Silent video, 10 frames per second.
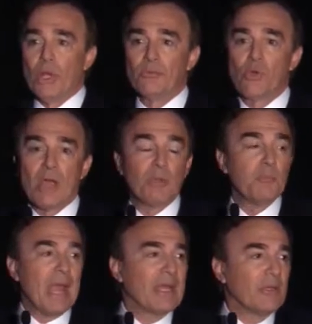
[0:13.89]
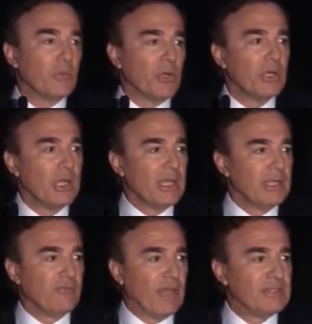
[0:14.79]
when Robert Machemer
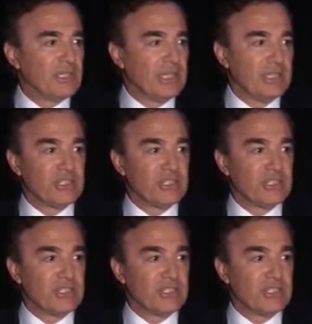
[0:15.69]
invented